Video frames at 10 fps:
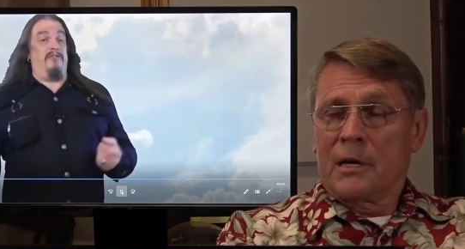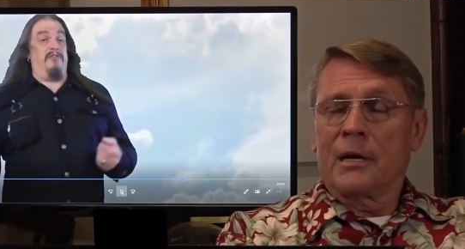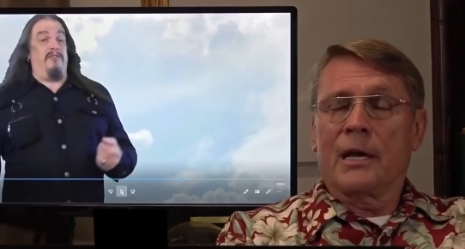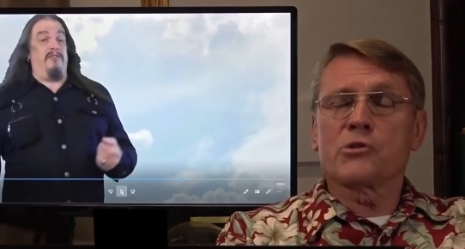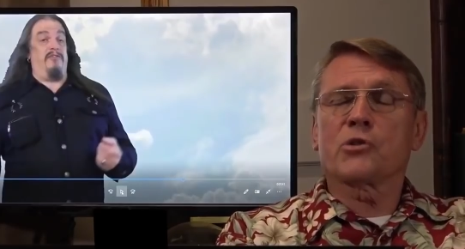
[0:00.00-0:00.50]
Speaker 1: A
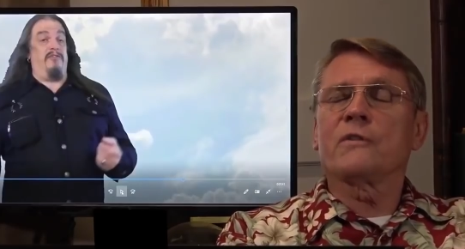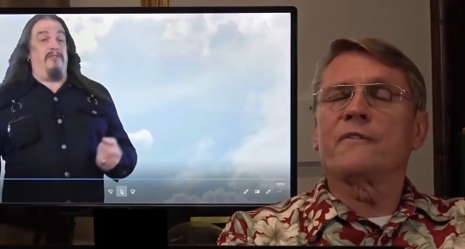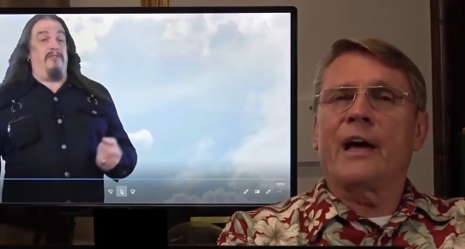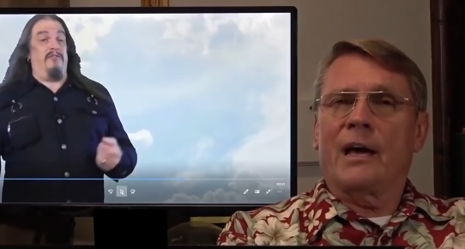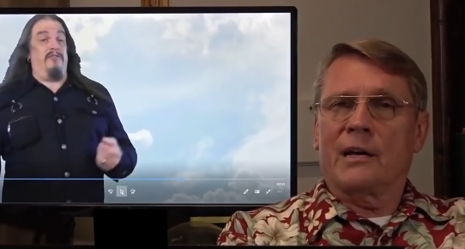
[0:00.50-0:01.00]
logical
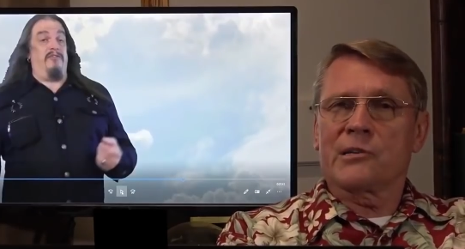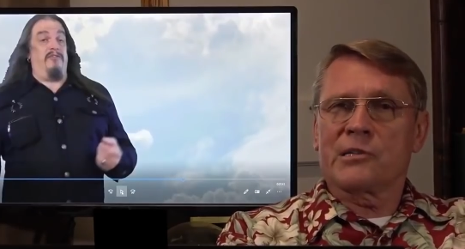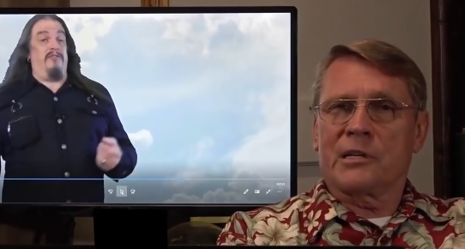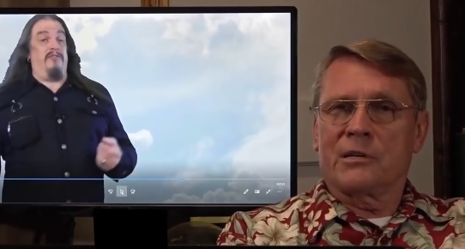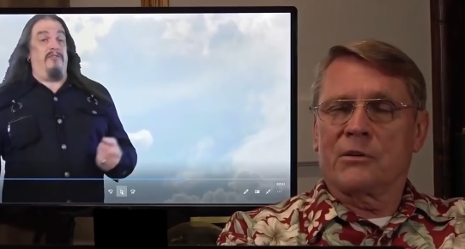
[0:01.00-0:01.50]

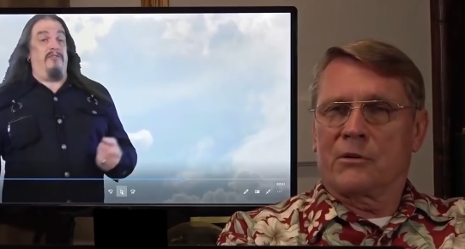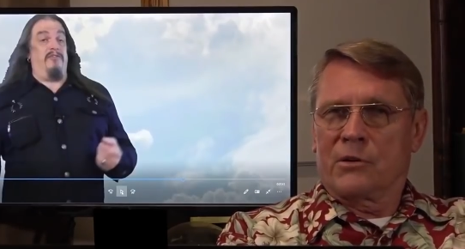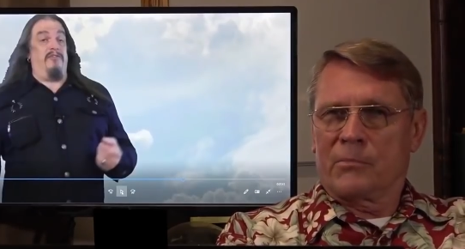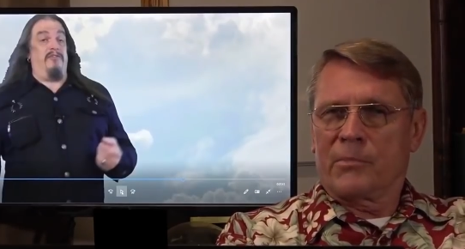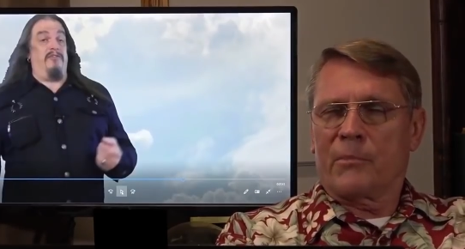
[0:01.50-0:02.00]
fallacy. You're
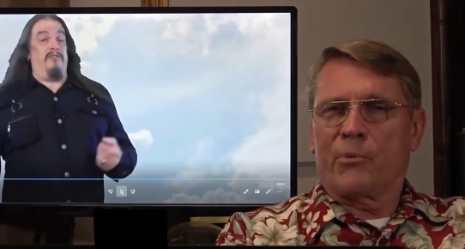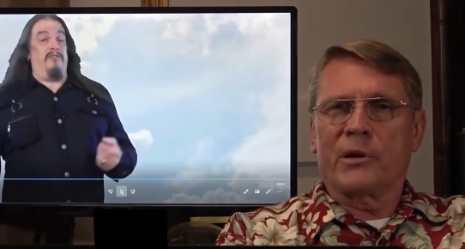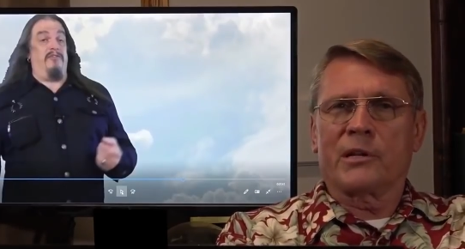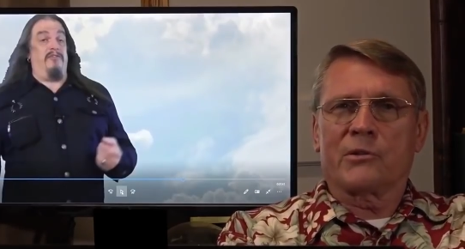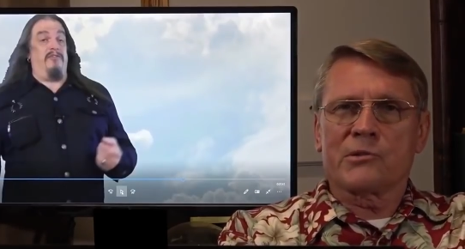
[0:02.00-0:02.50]
good about
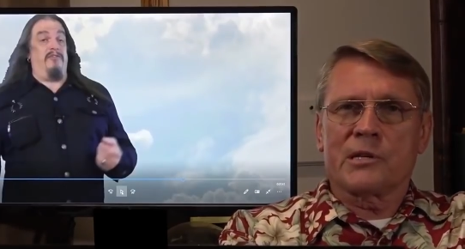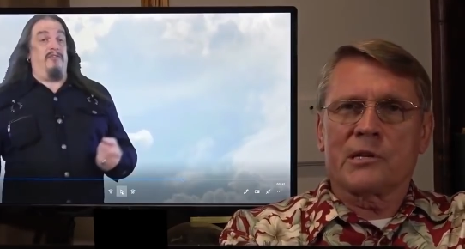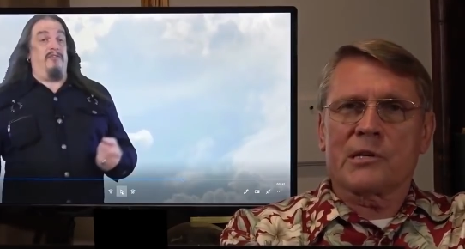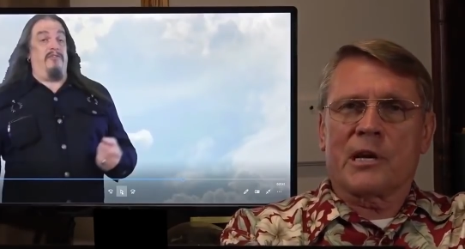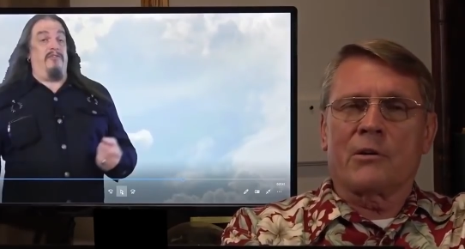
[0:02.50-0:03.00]
pointing those
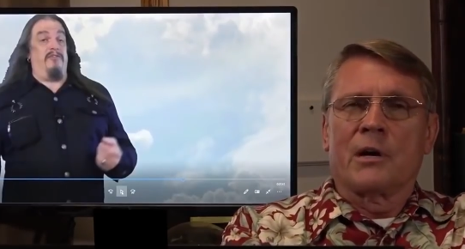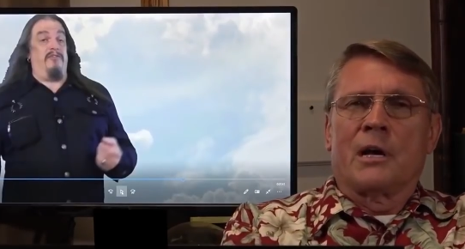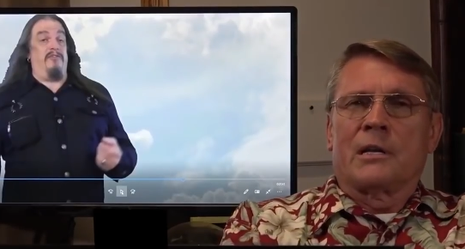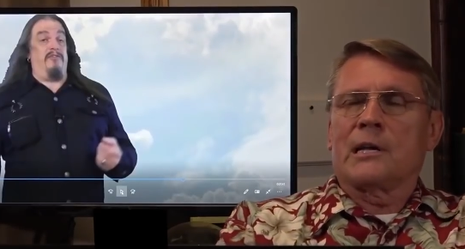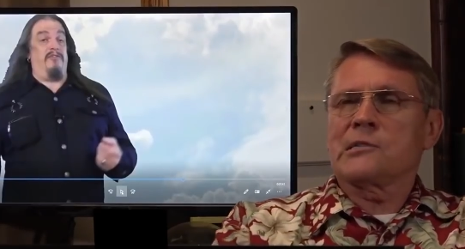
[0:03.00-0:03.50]
things out.
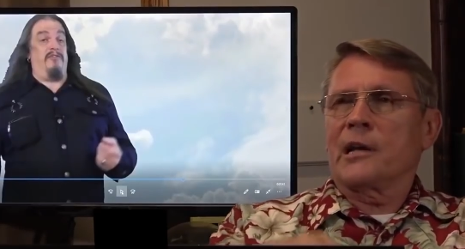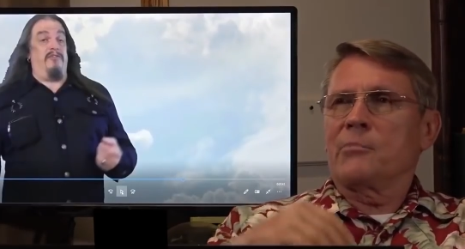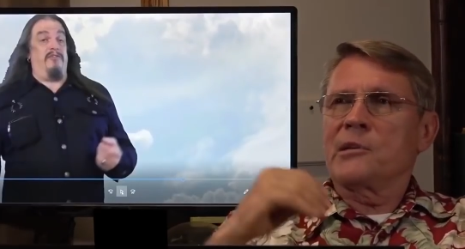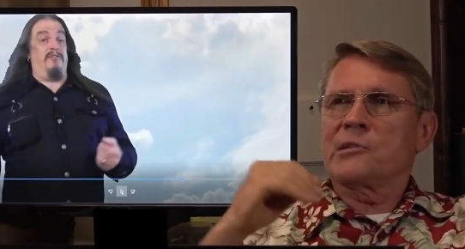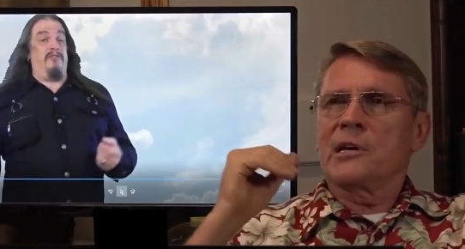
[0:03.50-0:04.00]
That's
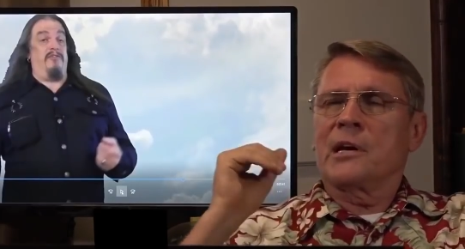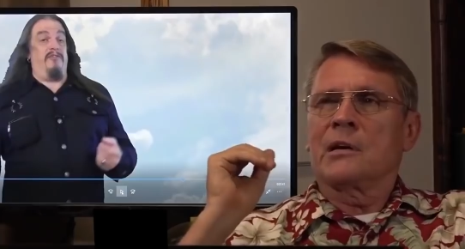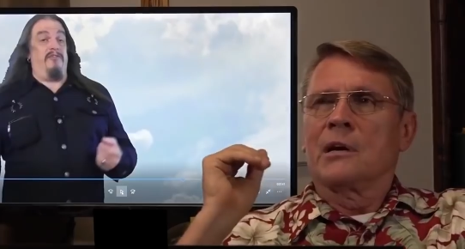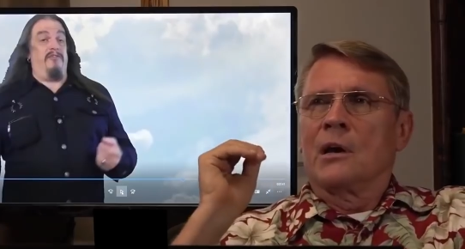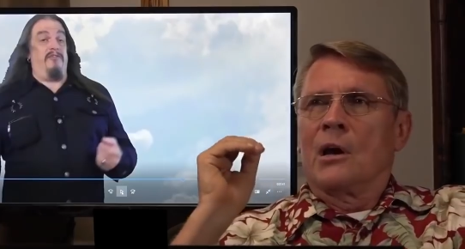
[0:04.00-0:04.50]
like me
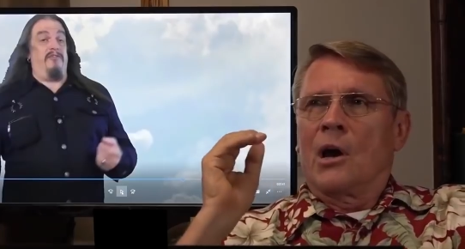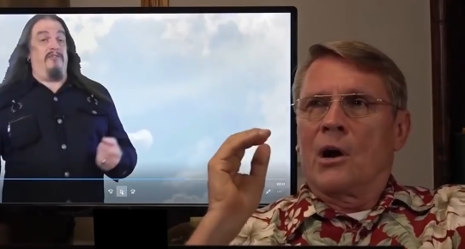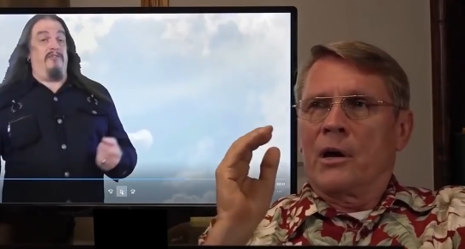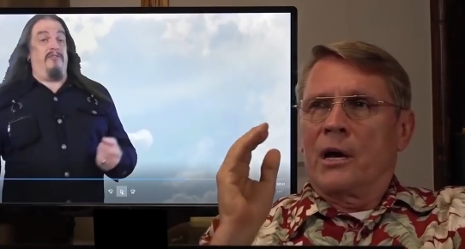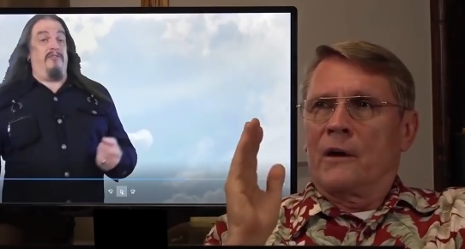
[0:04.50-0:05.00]
saying,
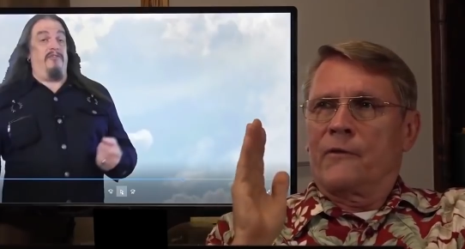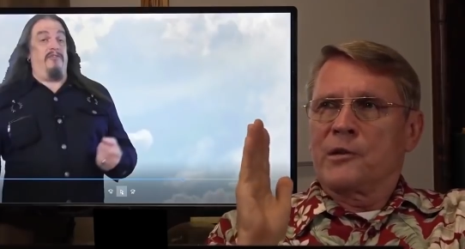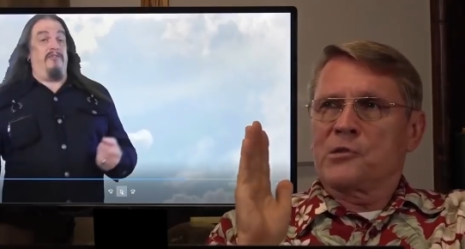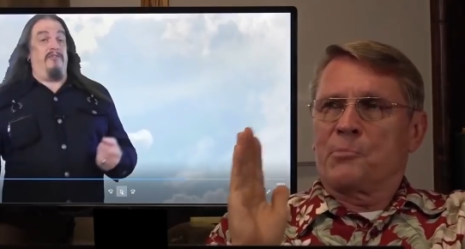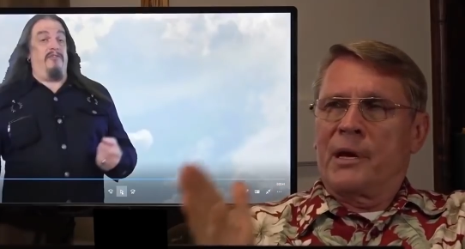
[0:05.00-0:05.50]
are
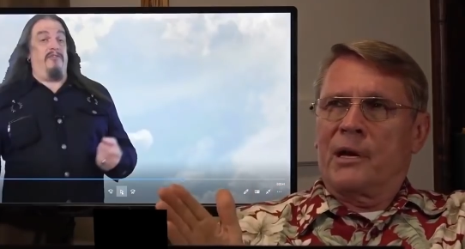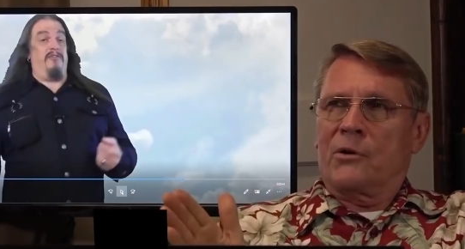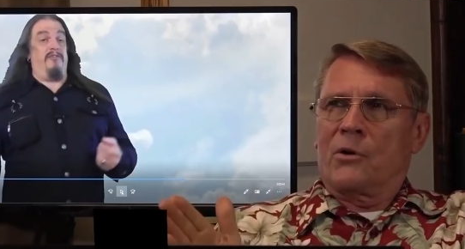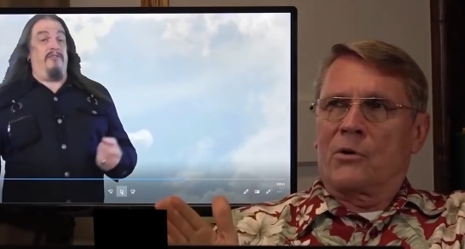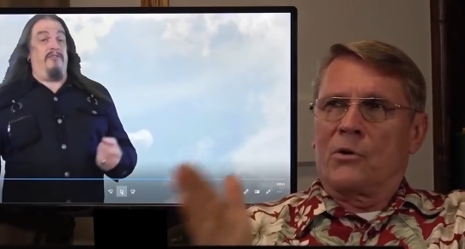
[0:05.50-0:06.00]
elephants
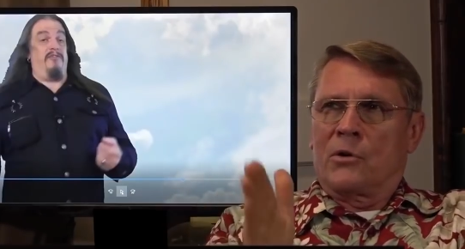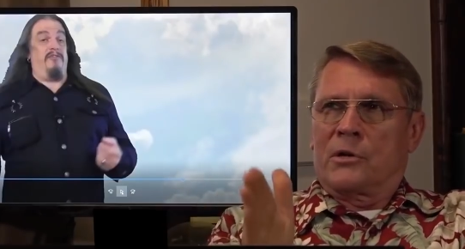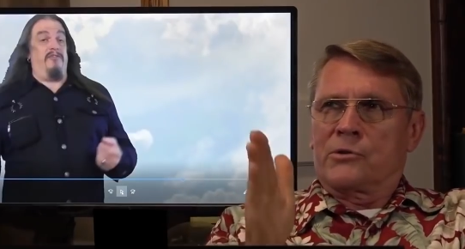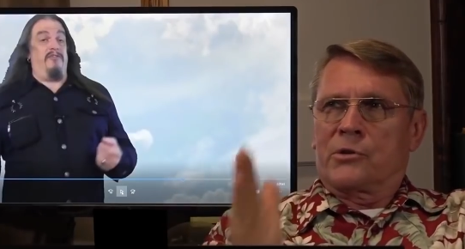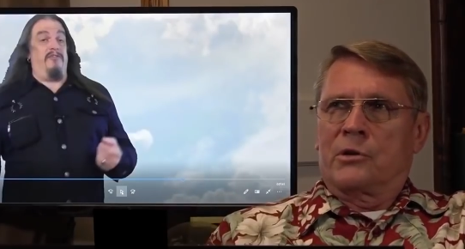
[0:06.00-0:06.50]
pink or
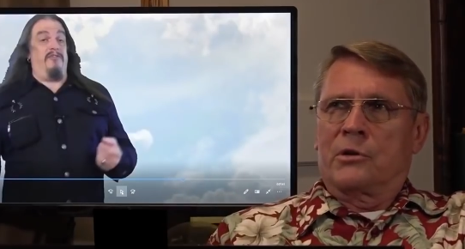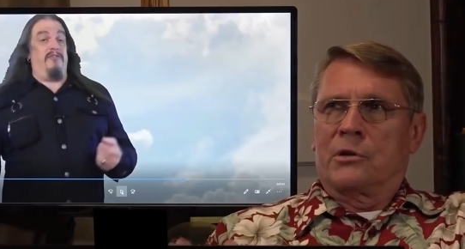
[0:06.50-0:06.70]
orange?